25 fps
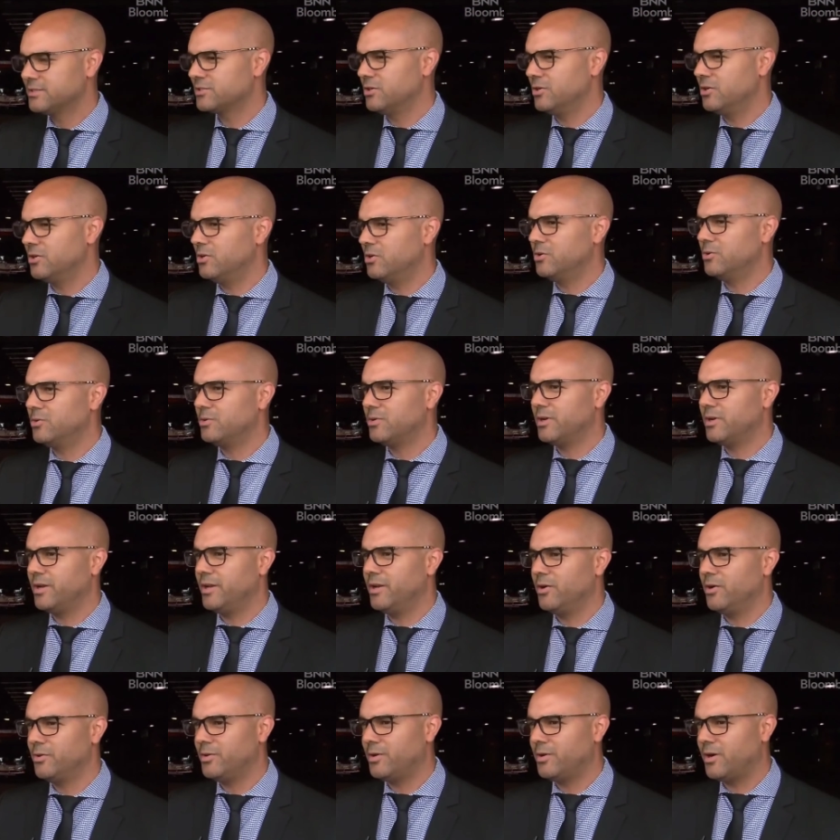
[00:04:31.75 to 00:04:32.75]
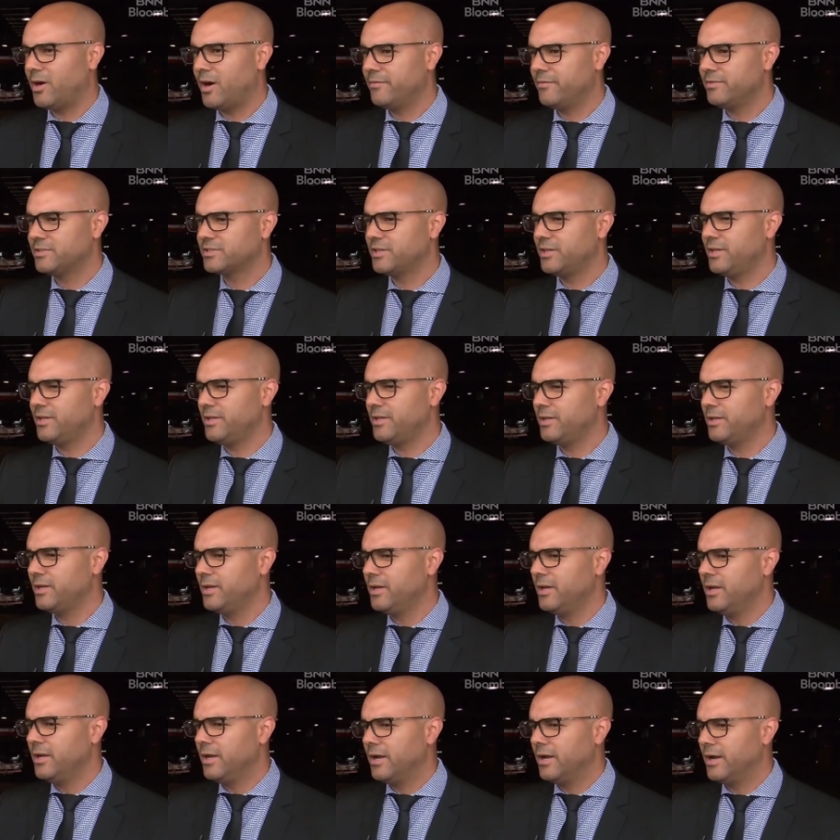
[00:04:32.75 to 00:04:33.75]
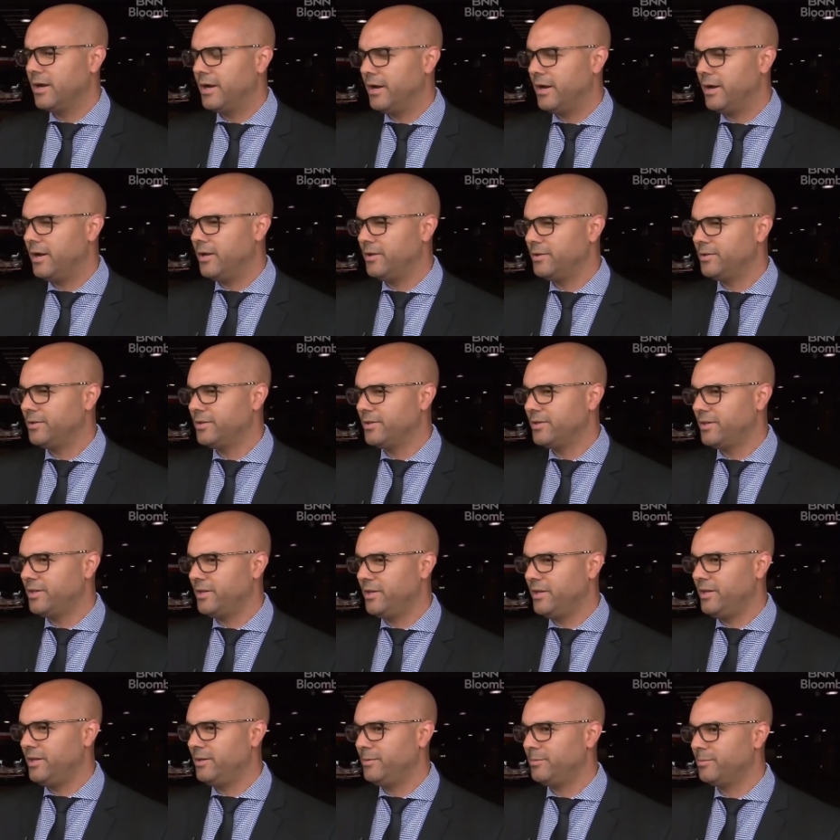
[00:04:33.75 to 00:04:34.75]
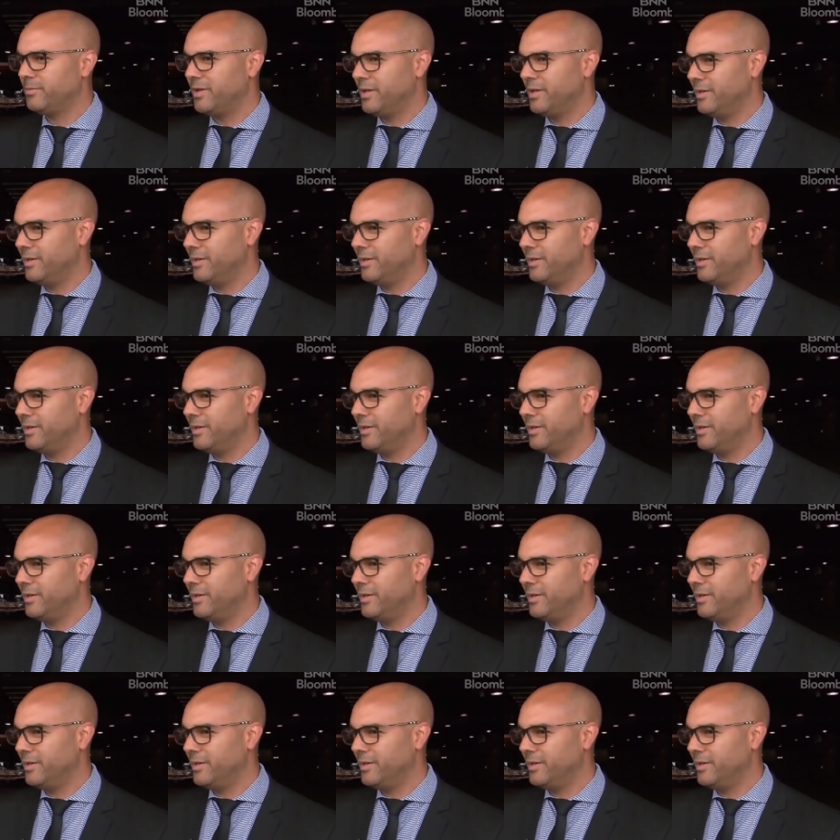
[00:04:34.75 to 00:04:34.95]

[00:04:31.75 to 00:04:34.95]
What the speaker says: So obviously the